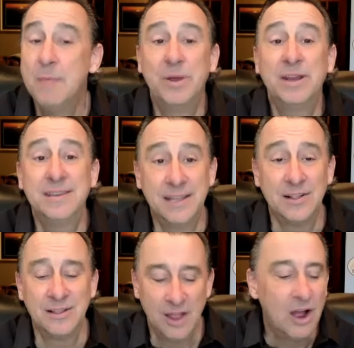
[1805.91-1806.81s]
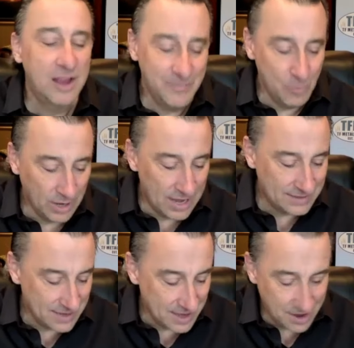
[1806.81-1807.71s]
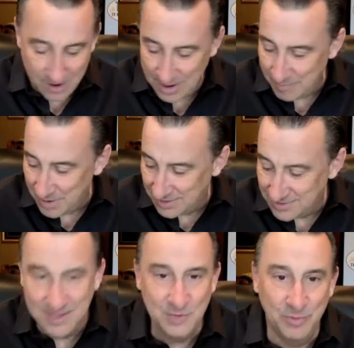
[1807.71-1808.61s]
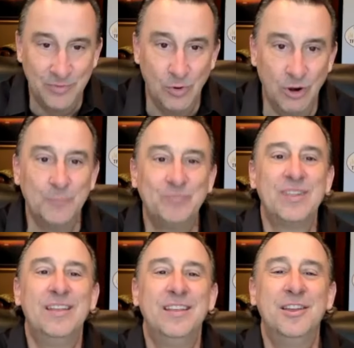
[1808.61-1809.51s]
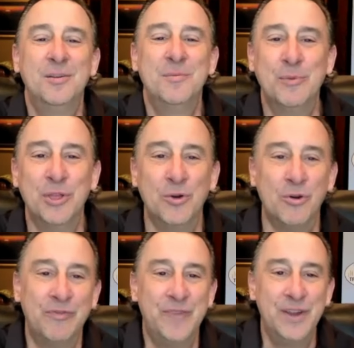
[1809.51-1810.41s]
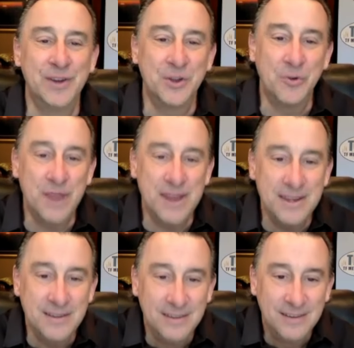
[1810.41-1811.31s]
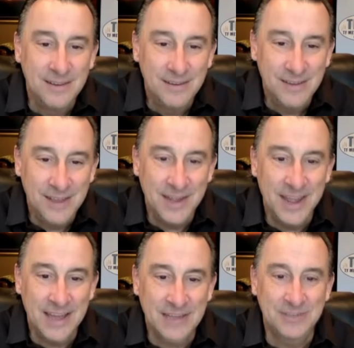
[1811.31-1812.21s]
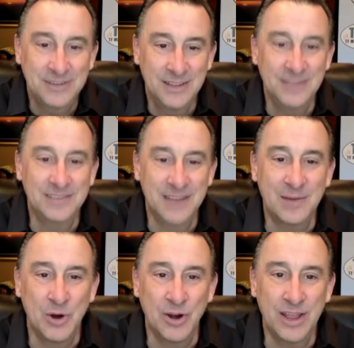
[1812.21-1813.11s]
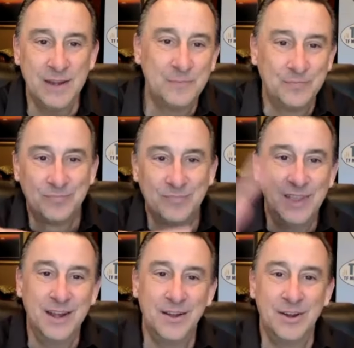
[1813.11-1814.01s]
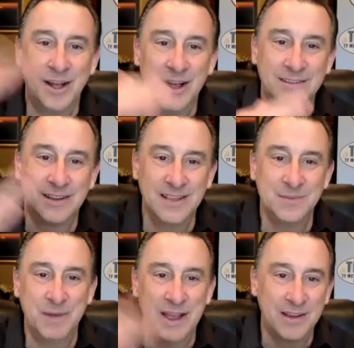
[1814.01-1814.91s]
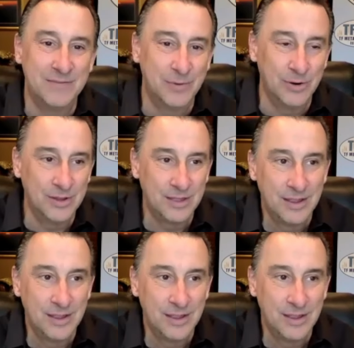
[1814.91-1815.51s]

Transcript: But until I'll give you one last thing, Kerry, and I might have said this before. You know, remember the old fear and greed index yeah, yeah. in the stock market? You know, and it oscillates back and forth.